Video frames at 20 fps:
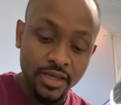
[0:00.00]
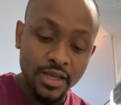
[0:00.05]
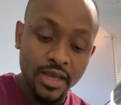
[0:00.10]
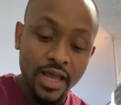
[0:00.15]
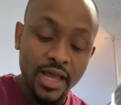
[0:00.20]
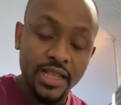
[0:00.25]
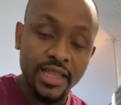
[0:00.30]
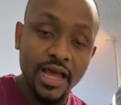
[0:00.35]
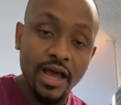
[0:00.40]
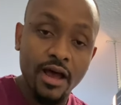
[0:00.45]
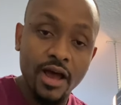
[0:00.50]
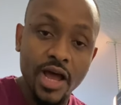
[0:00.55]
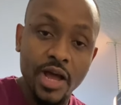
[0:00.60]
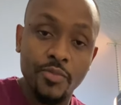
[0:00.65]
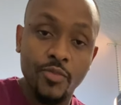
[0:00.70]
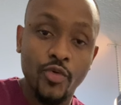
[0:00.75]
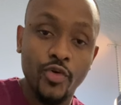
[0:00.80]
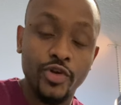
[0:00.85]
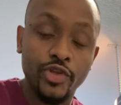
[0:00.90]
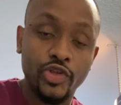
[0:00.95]
Now
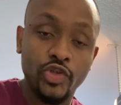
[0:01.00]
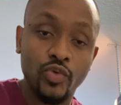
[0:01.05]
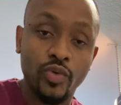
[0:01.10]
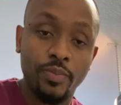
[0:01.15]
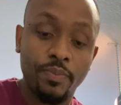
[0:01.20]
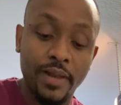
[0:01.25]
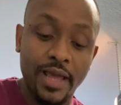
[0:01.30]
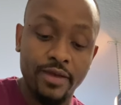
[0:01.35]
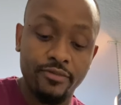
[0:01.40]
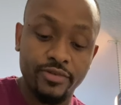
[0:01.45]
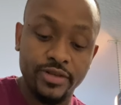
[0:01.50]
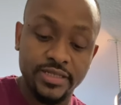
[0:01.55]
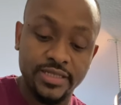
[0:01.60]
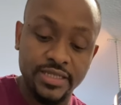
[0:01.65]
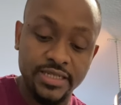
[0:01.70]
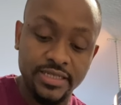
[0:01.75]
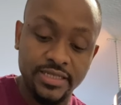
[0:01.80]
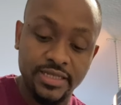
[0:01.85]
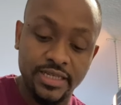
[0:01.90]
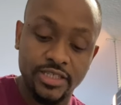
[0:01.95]
I'm going to apply
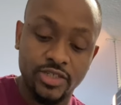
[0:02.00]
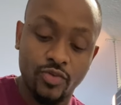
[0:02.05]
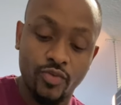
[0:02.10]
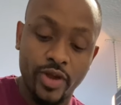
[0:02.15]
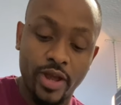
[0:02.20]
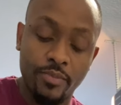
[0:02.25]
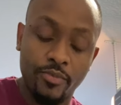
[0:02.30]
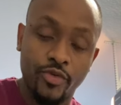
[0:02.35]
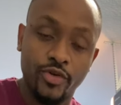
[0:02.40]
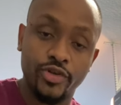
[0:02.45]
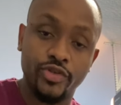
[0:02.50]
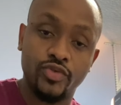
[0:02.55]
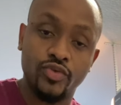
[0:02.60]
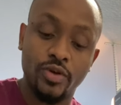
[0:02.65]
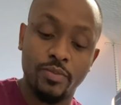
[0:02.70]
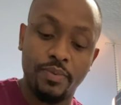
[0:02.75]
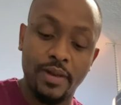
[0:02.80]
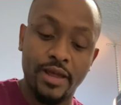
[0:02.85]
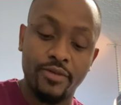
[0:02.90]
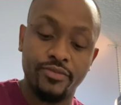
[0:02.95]
resistance. Where I'm going
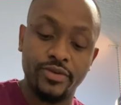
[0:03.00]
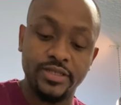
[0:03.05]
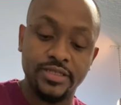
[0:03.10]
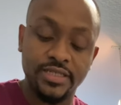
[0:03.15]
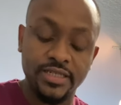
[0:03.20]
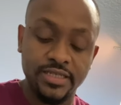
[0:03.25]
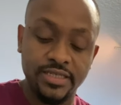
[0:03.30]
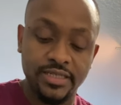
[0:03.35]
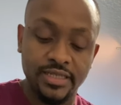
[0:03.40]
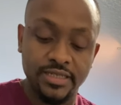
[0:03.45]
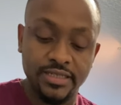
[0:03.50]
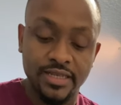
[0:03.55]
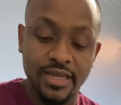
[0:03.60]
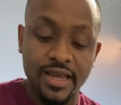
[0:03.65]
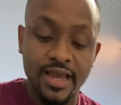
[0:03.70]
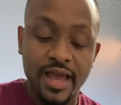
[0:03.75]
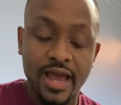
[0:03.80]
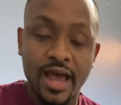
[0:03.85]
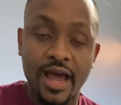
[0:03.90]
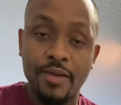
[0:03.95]
to apply resistance,
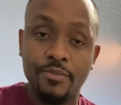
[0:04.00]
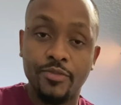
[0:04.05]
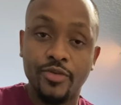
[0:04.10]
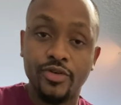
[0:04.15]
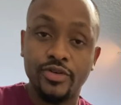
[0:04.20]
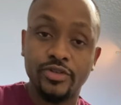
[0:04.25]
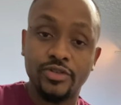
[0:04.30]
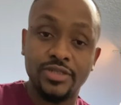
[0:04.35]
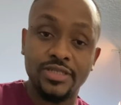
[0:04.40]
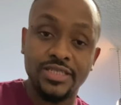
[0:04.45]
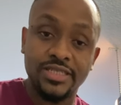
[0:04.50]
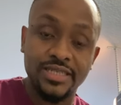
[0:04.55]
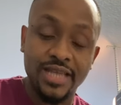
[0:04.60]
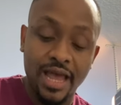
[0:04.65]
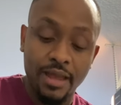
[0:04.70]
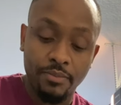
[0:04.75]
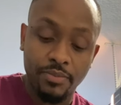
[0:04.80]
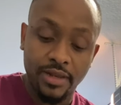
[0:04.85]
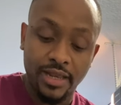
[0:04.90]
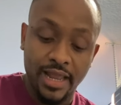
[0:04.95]
I'm going to
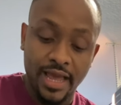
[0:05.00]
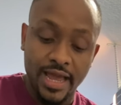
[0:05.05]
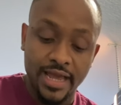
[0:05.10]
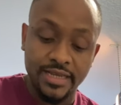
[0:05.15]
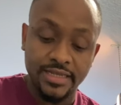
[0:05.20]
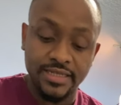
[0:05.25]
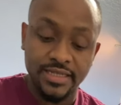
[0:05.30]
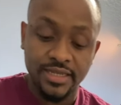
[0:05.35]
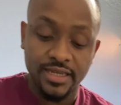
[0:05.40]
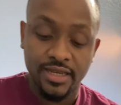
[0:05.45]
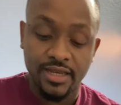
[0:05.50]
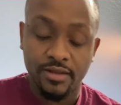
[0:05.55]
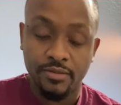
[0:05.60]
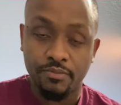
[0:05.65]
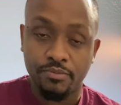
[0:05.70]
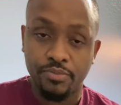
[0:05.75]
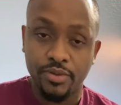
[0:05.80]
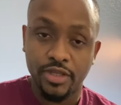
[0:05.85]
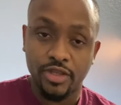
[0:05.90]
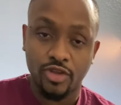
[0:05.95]
stabilize
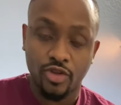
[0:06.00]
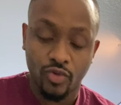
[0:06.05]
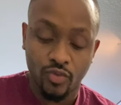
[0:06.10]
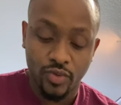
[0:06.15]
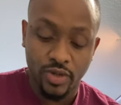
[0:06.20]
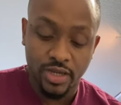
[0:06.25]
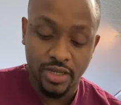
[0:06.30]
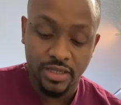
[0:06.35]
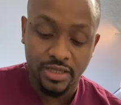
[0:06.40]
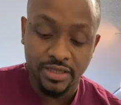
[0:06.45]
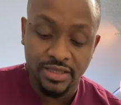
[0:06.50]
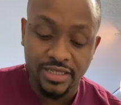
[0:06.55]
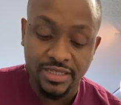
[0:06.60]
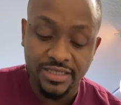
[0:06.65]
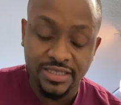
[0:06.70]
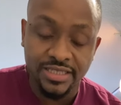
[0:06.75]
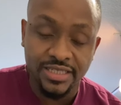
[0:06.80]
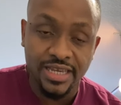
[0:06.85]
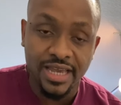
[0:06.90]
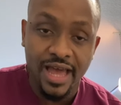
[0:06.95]
in between the
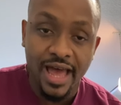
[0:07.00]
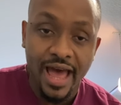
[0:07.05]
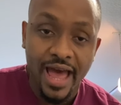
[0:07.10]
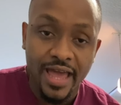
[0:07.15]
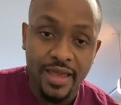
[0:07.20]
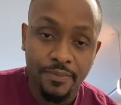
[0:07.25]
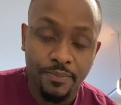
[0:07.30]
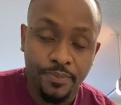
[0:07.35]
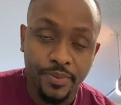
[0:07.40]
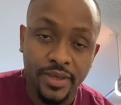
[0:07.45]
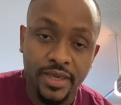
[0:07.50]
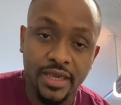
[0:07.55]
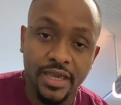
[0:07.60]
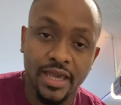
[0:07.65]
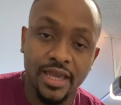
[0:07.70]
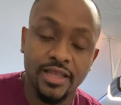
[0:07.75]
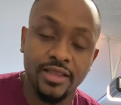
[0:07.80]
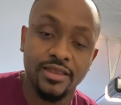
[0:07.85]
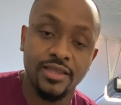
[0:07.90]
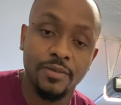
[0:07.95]

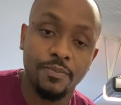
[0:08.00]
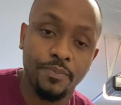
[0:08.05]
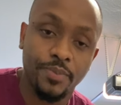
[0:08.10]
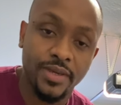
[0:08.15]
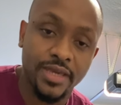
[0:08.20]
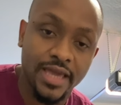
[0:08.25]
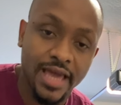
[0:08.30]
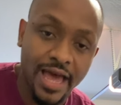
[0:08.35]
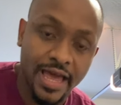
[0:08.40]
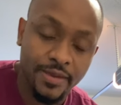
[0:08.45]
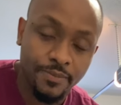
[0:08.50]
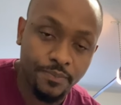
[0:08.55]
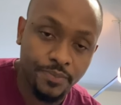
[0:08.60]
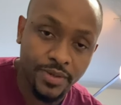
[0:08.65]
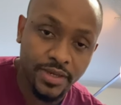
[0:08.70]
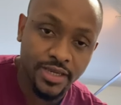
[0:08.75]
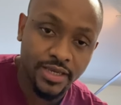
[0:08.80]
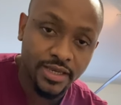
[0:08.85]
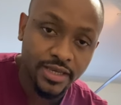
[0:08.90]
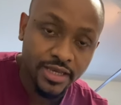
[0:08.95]
DIP and the
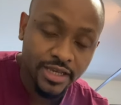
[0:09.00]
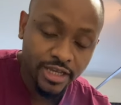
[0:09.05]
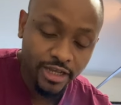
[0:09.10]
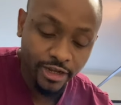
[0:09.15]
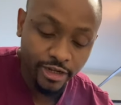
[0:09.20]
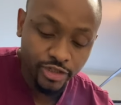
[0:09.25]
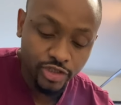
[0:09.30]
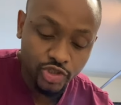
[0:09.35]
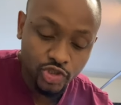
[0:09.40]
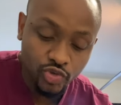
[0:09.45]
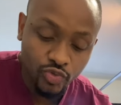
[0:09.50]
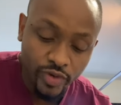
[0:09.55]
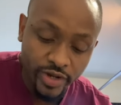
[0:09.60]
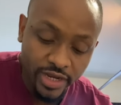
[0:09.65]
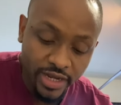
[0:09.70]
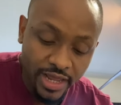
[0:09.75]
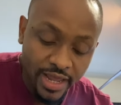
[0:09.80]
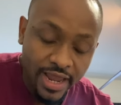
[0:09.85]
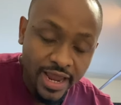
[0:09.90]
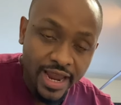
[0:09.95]
PIP
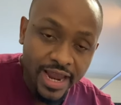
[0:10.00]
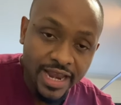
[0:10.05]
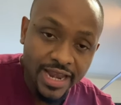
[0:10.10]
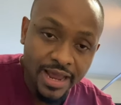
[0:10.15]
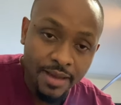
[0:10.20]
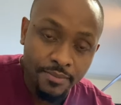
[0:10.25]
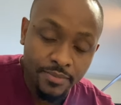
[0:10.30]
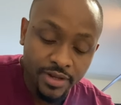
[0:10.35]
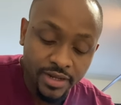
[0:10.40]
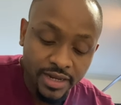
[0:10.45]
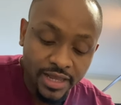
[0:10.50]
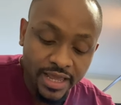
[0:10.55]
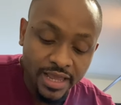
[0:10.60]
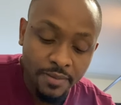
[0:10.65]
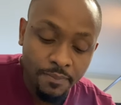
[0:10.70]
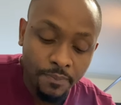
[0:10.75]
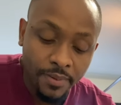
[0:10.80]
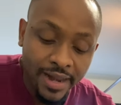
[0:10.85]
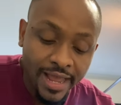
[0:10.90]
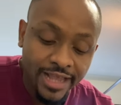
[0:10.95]
joint, and I'm going to
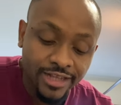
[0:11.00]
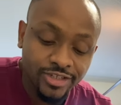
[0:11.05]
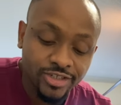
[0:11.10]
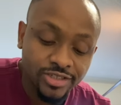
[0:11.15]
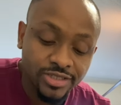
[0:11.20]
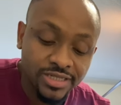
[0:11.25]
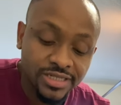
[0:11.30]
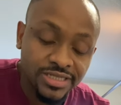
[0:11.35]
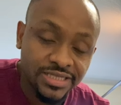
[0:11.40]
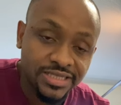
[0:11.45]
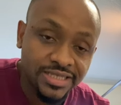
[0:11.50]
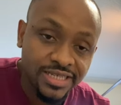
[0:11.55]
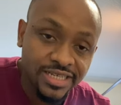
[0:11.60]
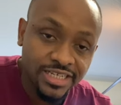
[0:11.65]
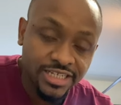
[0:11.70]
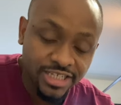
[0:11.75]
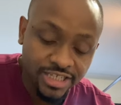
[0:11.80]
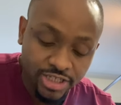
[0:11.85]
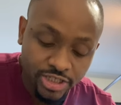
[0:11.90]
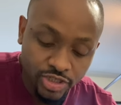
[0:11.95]
apply to the
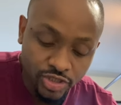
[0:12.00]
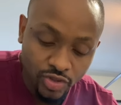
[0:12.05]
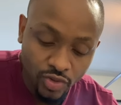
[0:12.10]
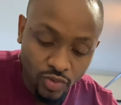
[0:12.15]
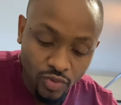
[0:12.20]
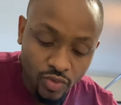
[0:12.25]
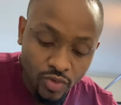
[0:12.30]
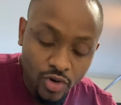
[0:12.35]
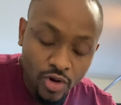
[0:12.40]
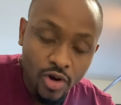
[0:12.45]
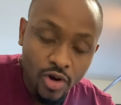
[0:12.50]
distal